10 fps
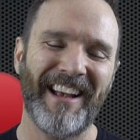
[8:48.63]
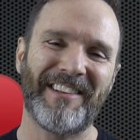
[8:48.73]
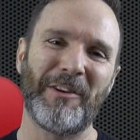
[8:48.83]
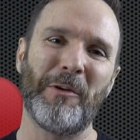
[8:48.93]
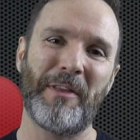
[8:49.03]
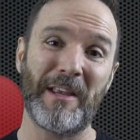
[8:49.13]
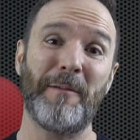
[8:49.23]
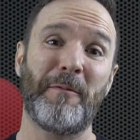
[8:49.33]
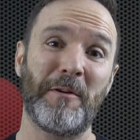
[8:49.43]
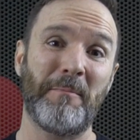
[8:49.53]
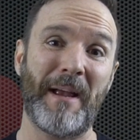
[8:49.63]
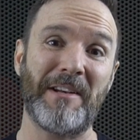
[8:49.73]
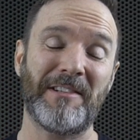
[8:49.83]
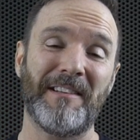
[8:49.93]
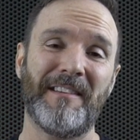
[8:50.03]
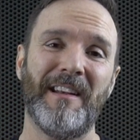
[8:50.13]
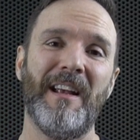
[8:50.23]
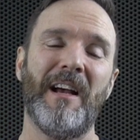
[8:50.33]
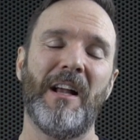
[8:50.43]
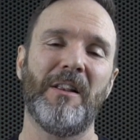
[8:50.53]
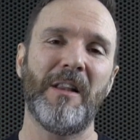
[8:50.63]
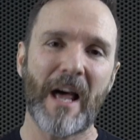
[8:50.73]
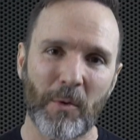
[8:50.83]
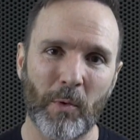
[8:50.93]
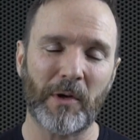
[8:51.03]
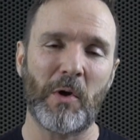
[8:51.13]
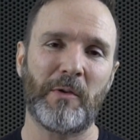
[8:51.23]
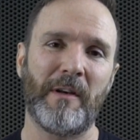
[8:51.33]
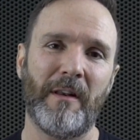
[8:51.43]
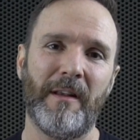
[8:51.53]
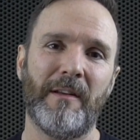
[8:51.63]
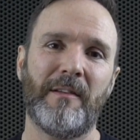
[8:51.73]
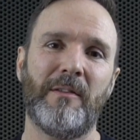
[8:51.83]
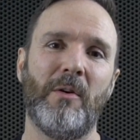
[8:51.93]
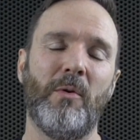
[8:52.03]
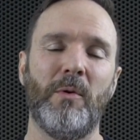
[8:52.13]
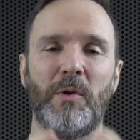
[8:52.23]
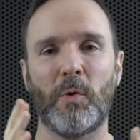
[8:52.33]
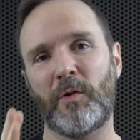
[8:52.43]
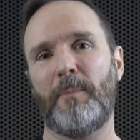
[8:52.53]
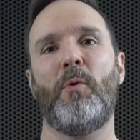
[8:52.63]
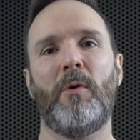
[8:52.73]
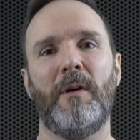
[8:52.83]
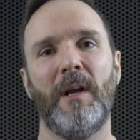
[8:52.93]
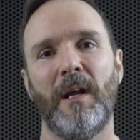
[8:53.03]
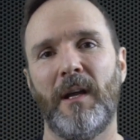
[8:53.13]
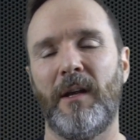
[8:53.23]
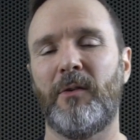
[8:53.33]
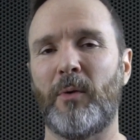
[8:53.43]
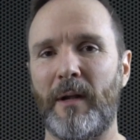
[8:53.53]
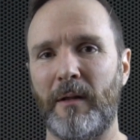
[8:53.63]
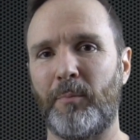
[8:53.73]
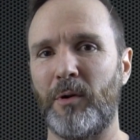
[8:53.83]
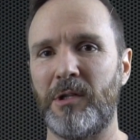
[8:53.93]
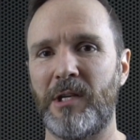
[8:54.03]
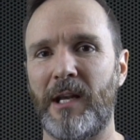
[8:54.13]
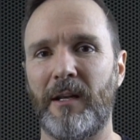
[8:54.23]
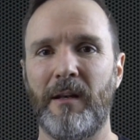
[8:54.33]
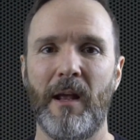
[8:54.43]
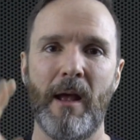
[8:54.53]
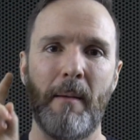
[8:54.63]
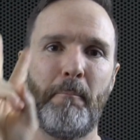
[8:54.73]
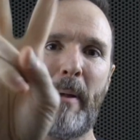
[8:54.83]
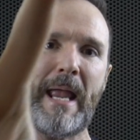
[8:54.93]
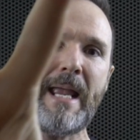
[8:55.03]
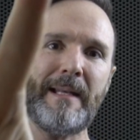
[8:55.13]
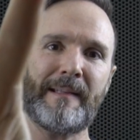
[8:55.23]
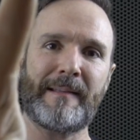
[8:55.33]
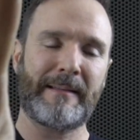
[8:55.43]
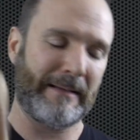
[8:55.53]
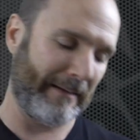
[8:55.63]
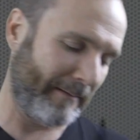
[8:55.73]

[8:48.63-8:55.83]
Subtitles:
So thank you for your patience. A lot of work goes into this, so your support is greatly appreciated. Peace!